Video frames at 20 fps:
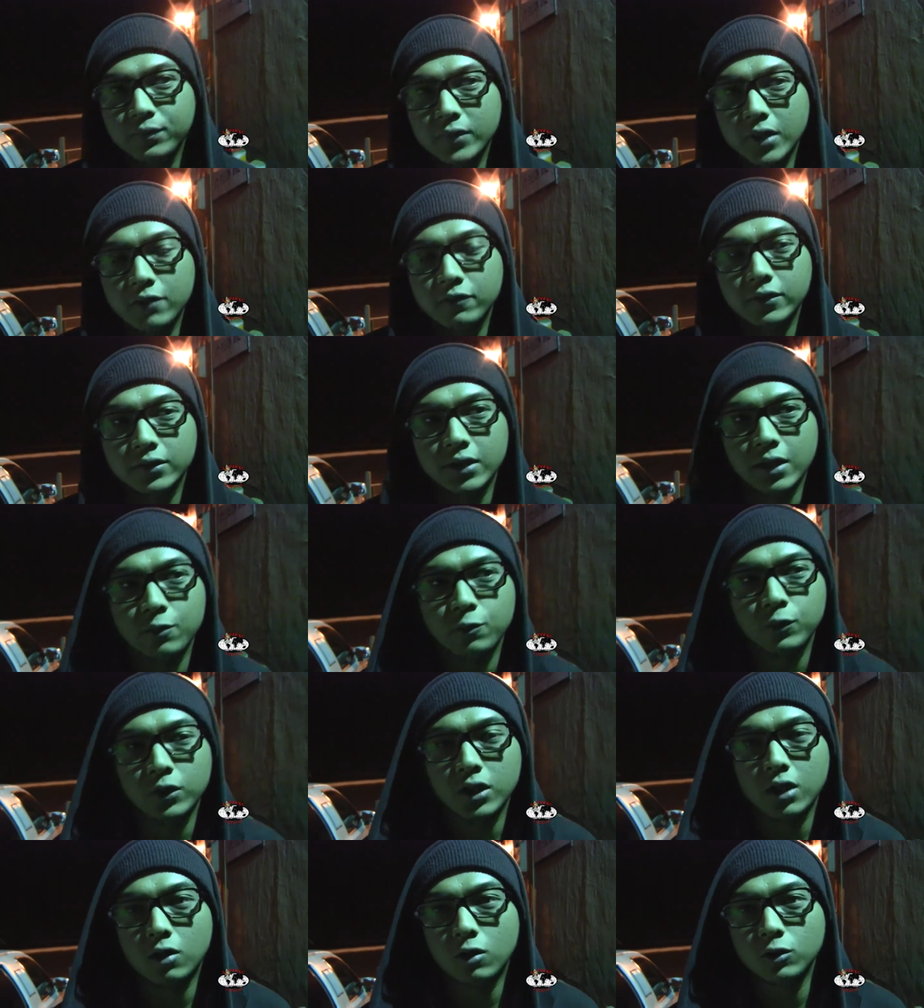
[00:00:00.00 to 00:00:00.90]
every time
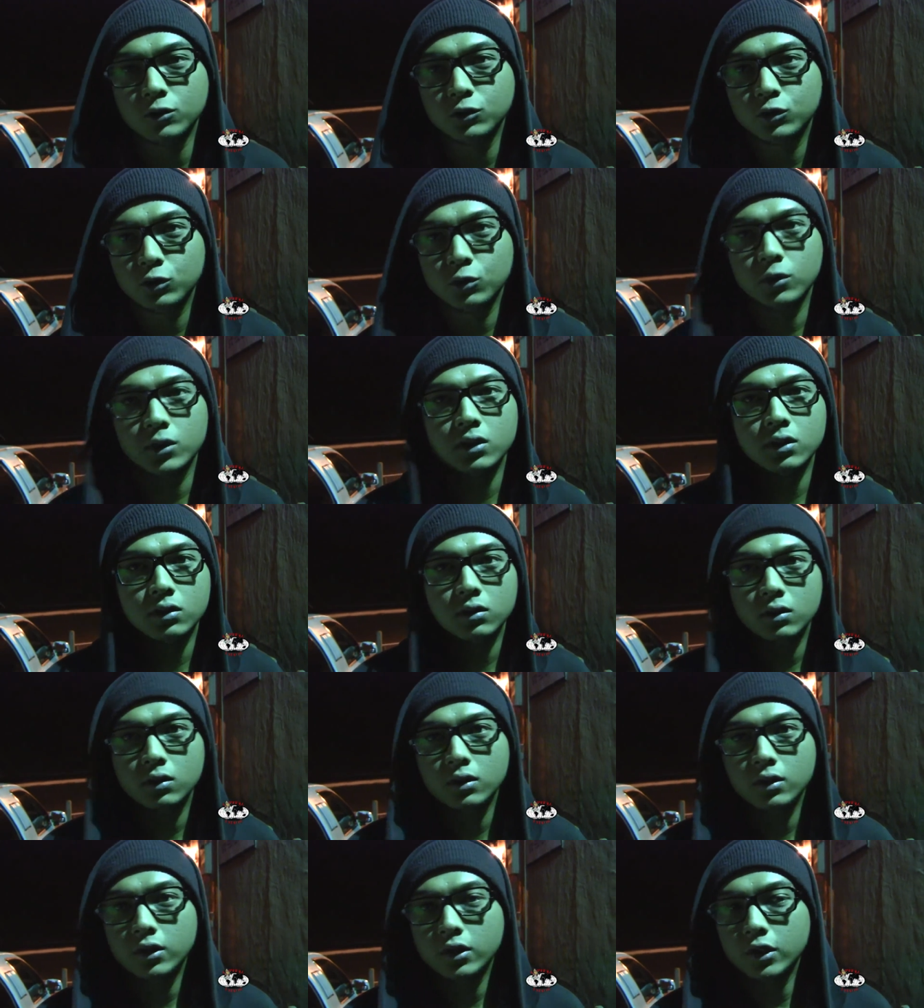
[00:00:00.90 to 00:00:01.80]
we are on tour,
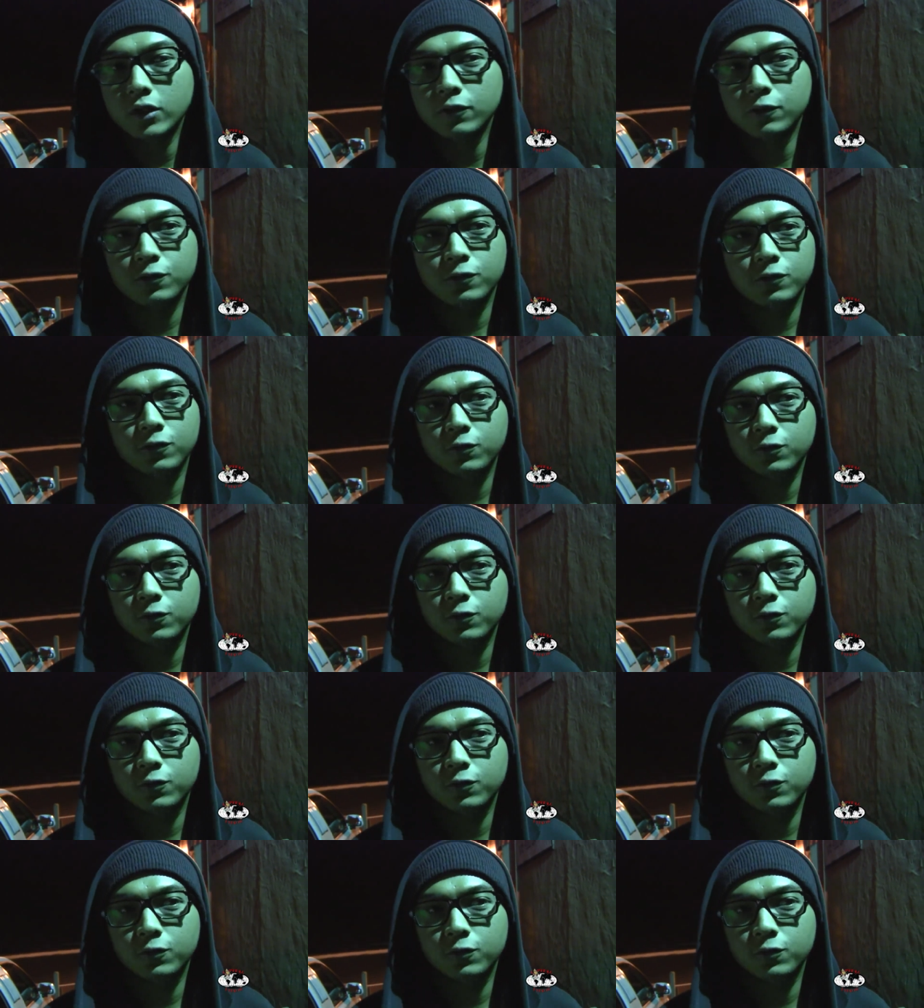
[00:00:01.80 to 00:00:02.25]
if